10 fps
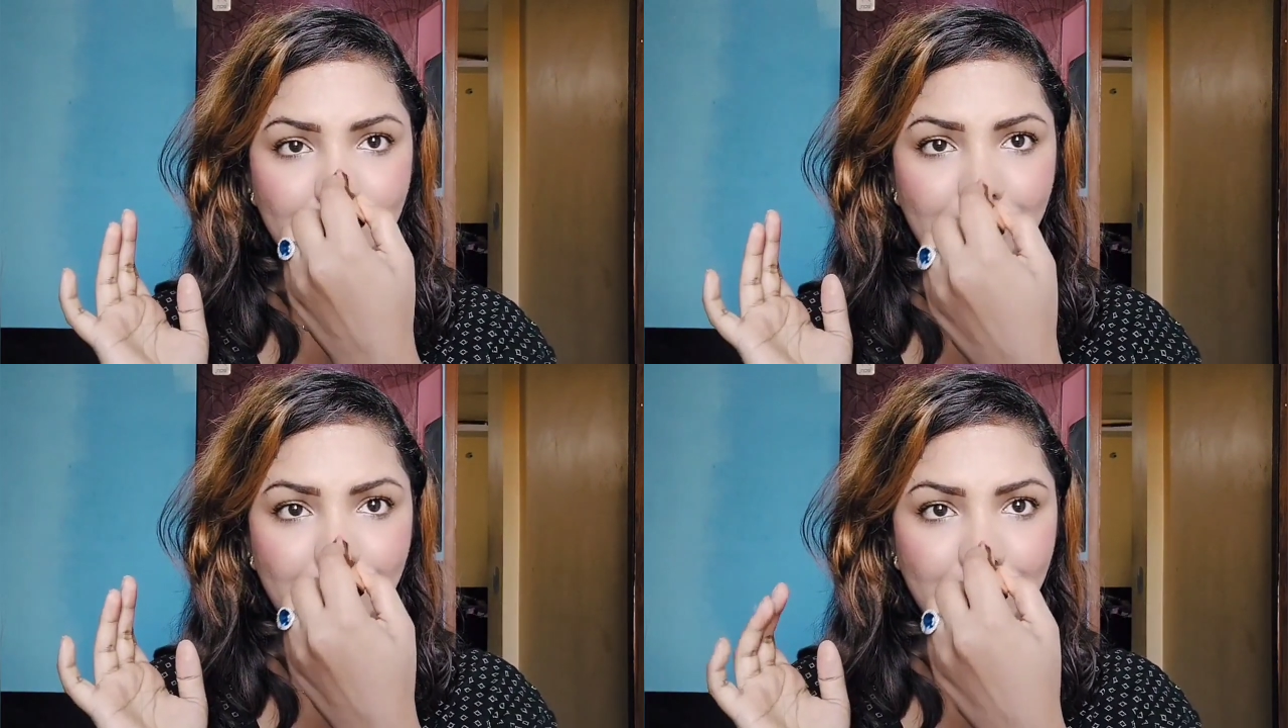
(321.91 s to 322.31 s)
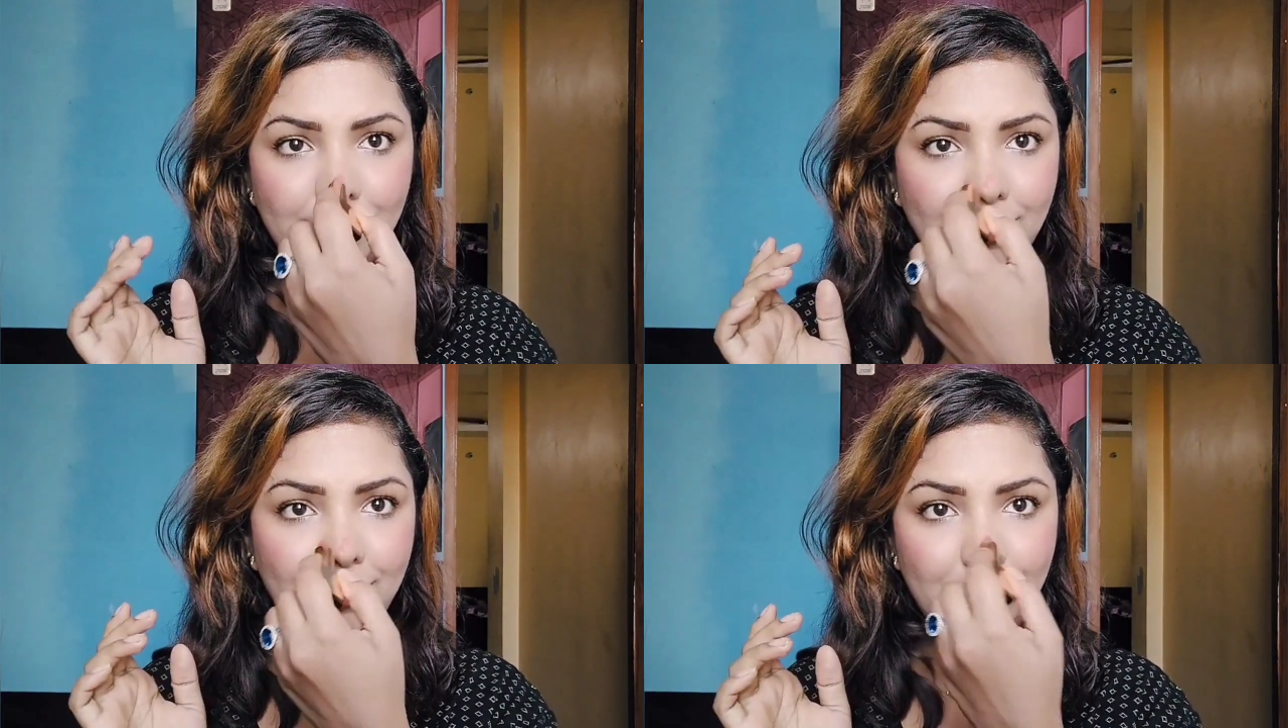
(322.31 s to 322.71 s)
So a
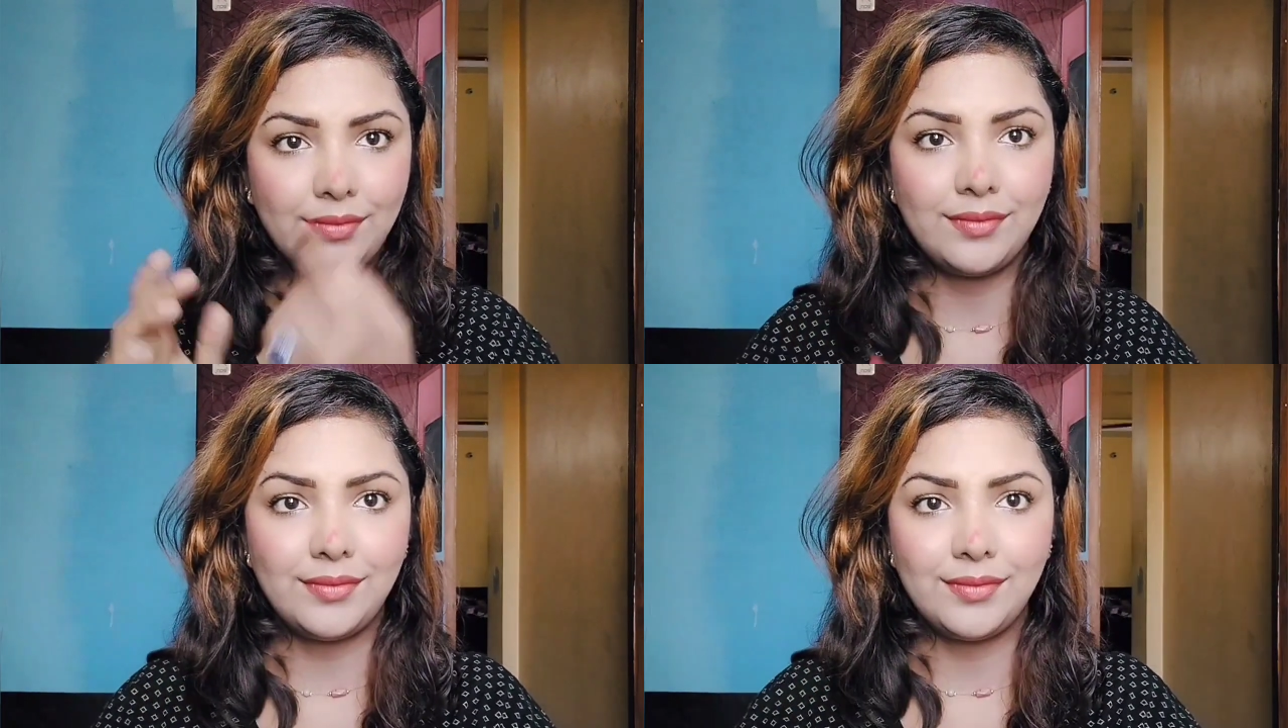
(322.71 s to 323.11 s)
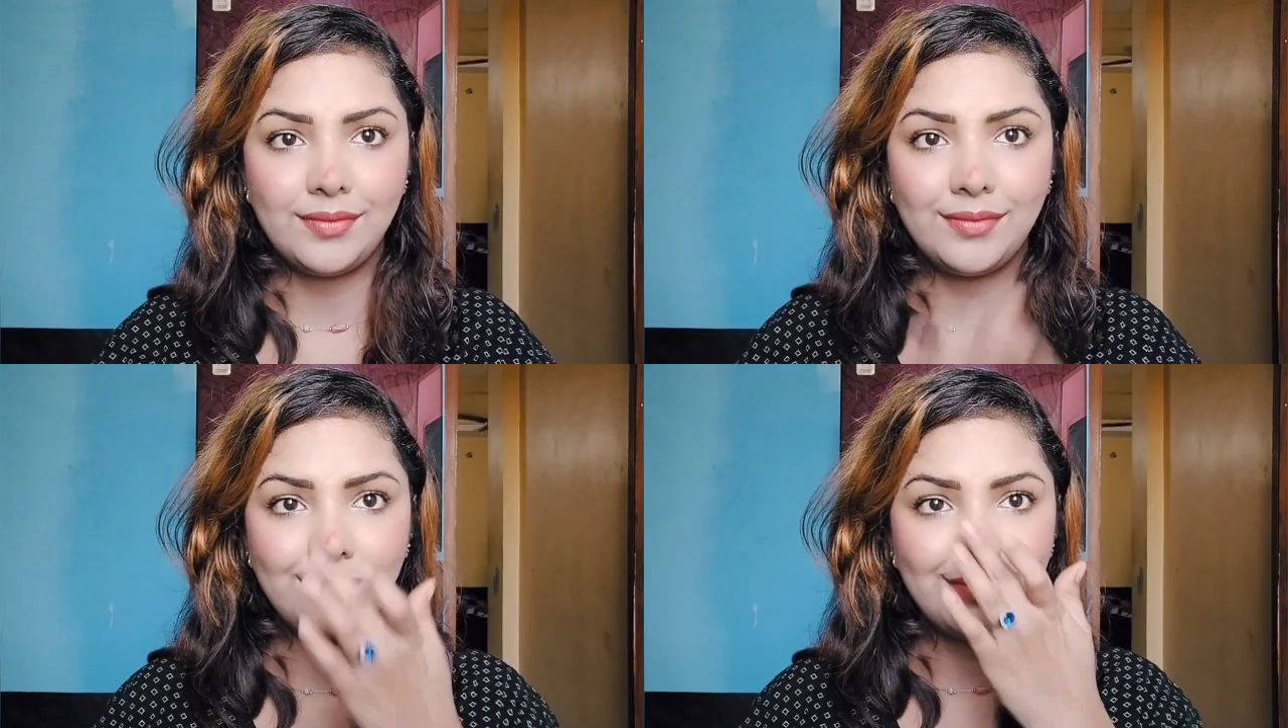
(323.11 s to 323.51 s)
little blush
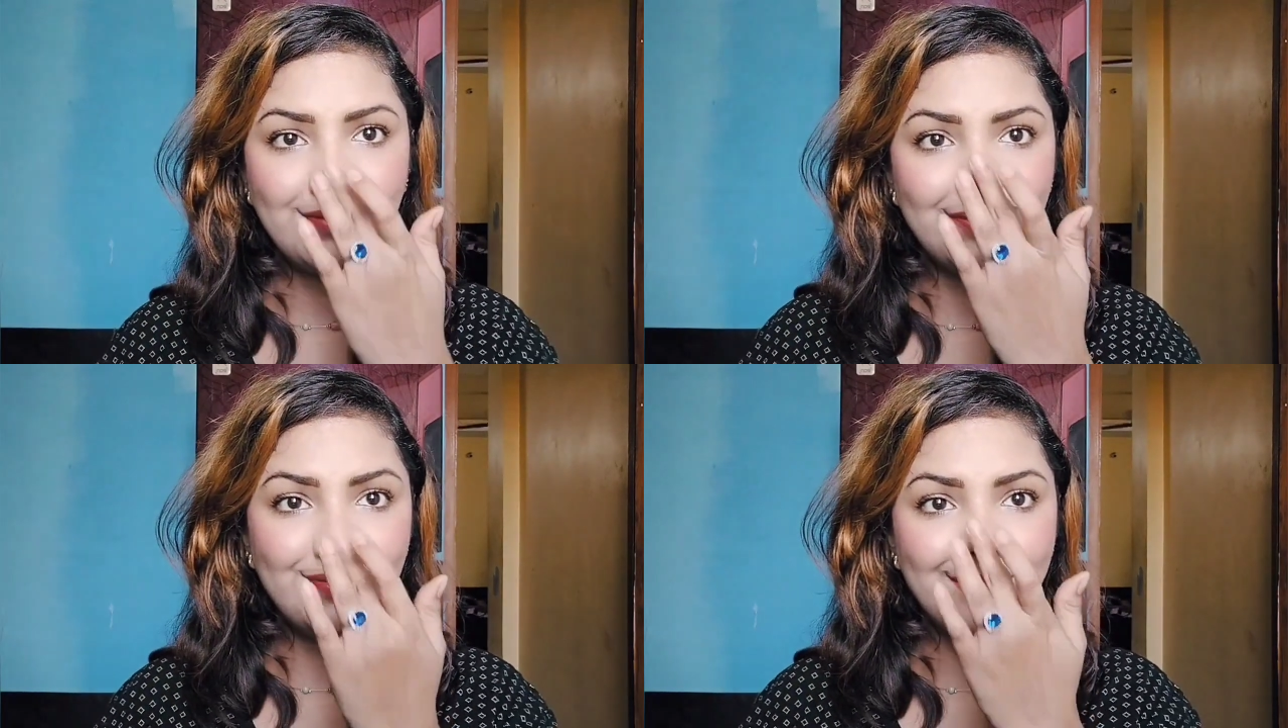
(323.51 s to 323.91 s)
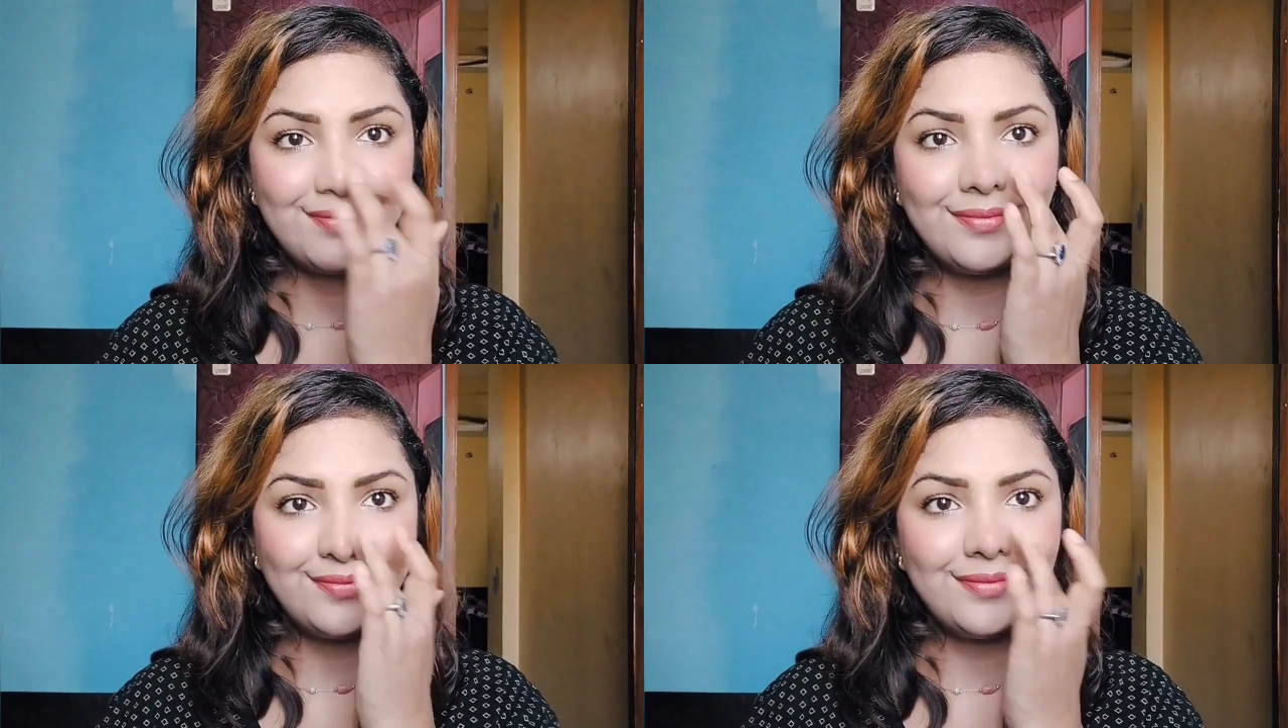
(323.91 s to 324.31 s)
is
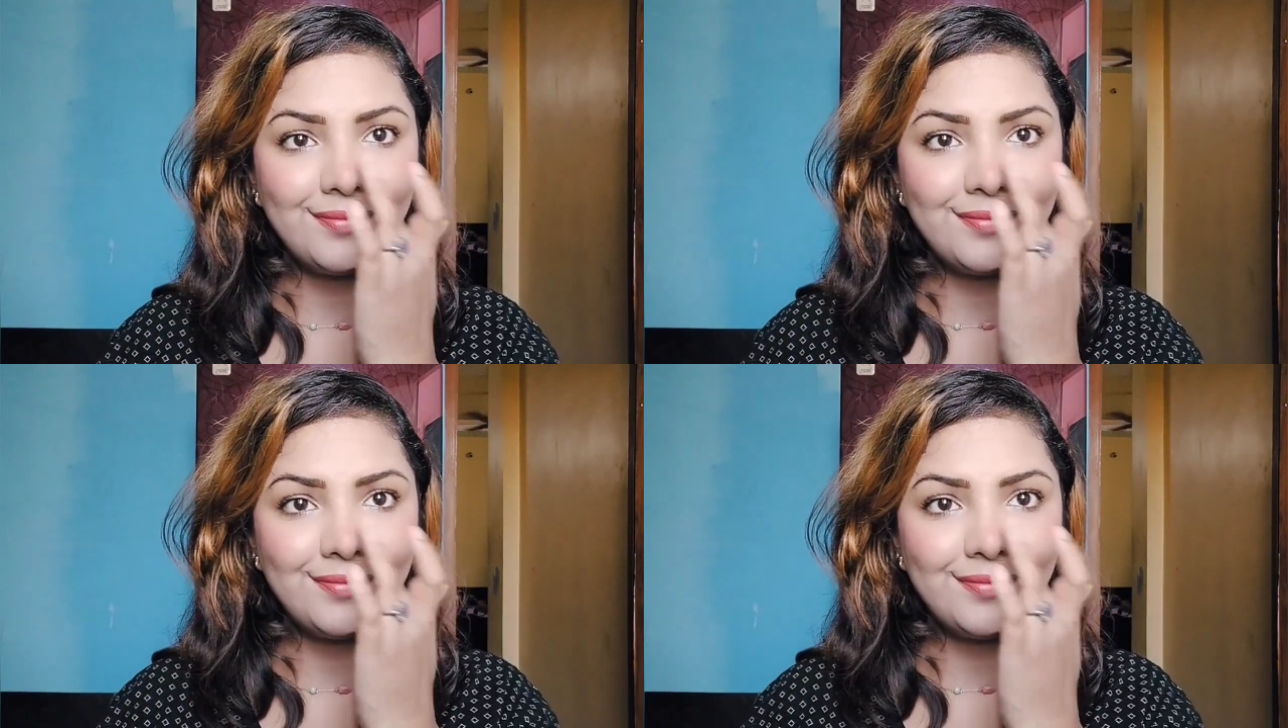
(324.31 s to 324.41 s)
mandatory.